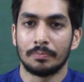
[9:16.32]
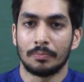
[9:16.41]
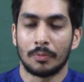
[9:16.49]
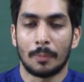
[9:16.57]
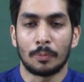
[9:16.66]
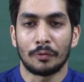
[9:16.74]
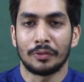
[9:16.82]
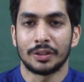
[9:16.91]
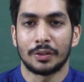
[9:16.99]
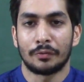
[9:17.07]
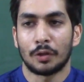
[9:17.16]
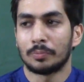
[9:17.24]
a
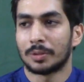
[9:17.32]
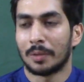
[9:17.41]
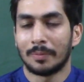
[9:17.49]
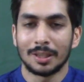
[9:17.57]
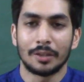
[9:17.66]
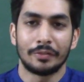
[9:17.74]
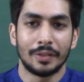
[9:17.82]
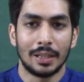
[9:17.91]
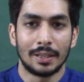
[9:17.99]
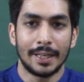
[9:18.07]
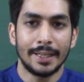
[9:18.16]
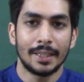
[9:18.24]
professor from some other
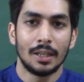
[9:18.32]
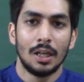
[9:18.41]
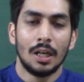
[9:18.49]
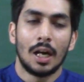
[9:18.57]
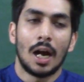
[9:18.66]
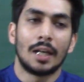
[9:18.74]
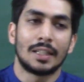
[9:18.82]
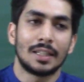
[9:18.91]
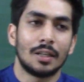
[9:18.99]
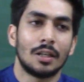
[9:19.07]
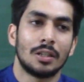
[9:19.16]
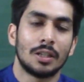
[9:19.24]
field, right? Until
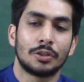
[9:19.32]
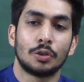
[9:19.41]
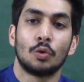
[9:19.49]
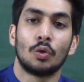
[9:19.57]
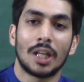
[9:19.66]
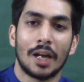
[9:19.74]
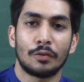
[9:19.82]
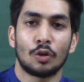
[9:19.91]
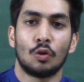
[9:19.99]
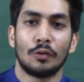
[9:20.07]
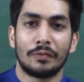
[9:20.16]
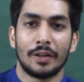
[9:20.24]
and unless you don't have your
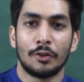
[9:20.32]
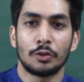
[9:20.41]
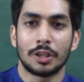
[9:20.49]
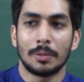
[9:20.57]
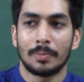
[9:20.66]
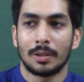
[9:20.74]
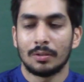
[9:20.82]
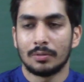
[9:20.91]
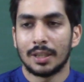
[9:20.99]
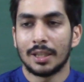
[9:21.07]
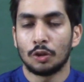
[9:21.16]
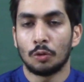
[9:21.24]
own fellowship,
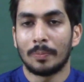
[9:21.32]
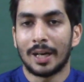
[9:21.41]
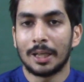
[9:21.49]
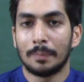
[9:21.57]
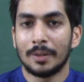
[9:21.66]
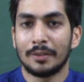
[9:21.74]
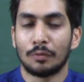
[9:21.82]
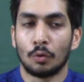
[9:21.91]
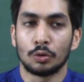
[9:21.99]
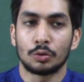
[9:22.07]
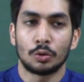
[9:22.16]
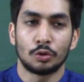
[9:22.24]
then you might be
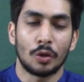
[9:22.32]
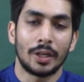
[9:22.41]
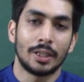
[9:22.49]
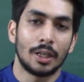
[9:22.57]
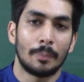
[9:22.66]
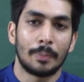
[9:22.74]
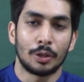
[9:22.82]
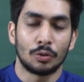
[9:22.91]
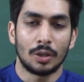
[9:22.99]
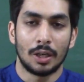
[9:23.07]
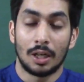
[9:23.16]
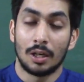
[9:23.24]
forced to join a
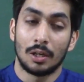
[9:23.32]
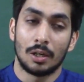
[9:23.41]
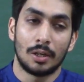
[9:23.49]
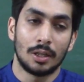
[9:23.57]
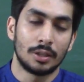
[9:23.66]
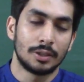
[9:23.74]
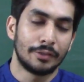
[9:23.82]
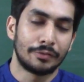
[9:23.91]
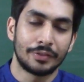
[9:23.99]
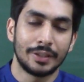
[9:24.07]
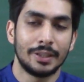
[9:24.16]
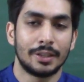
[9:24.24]

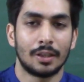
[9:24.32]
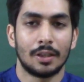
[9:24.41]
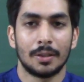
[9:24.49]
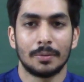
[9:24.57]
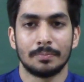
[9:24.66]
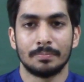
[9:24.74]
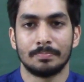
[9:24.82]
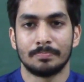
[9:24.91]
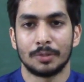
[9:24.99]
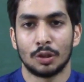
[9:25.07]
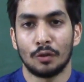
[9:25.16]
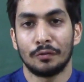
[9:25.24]
different
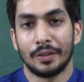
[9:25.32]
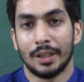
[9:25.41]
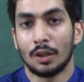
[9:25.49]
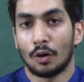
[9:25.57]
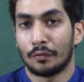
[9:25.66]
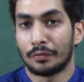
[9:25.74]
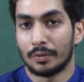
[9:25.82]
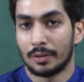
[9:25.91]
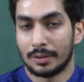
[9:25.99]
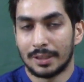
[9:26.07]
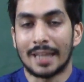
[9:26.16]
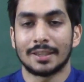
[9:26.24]
field of,
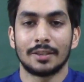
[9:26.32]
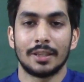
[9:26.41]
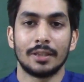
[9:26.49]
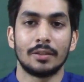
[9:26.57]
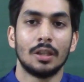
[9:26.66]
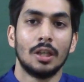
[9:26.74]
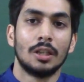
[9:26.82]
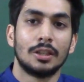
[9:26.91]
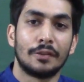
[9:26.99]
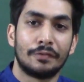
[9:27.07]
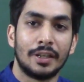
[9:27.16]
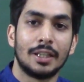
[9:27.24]
rather than
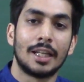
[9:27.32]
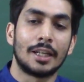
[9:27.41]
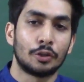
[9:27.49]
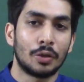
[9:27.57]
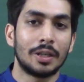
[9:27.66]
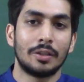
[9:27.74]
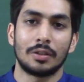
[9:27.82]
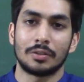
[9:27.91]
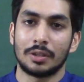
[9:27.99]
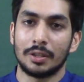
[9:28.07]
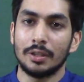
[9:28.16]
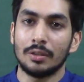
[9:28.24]
the field that you are
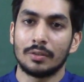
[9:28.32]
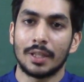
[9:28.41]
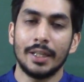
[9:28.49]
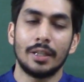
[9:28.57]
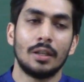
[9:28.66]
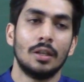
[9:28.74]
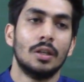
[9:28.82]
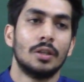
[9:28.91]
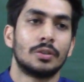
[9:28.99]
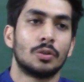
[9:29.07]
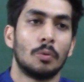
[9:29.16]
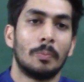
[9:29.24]
interested in, right?
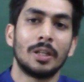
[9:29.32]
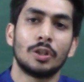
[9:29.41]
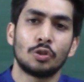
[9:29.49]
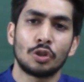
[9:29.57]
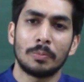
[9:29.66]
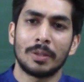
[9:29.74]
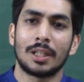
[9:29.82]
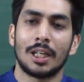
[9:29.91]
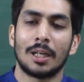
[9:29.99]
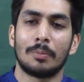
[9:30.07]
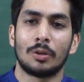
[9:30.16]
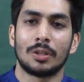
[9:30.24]
So but you should be
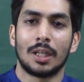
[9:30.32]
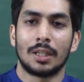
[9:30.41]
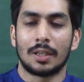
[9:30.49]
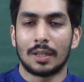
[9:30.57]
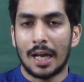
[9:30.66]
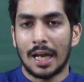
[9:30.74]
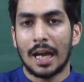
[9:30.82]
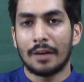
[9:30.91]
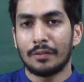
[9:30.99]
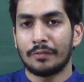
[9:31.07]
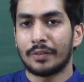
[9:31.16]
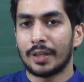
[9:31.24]
clear about that. I
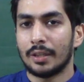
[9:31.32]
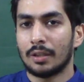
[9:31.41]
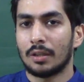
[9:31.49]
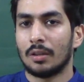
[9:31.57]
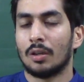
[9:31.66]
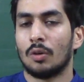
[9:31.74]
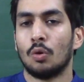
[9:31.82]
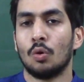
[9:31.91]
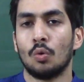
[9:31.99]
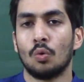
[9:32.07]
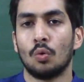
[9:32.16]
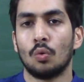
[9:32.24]
have a friend
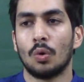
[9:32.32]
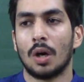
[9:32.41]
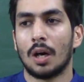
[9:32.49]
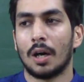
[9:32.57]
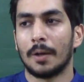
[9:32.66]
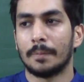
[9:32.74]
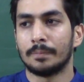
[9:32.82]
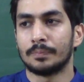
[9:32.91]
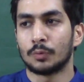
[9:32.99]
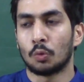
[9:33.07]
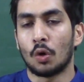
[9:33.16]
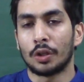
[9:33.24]
who
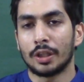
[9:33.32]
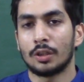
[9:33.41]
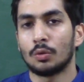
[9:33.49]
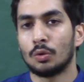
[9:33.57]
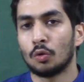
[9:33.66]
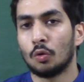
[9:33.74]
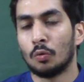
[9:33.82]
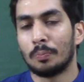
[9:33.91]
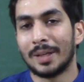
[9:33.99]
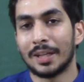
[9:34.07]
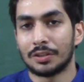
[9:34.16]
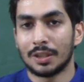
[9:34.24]
wanted to do
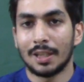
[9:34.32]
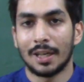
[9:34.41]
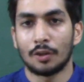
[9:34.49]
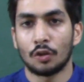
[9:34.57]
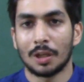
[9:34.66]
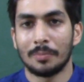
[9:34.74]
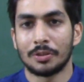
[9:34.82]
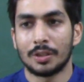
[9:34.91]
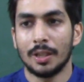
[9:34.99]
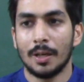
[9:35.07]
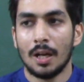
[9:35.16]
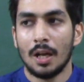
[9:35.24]
PhD in
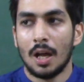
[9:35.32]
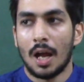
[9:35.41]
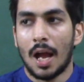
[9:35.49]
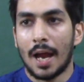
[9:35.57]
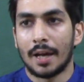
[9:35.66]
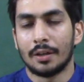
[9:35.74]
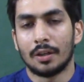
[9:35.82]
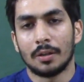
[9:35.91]
electrochemistry, and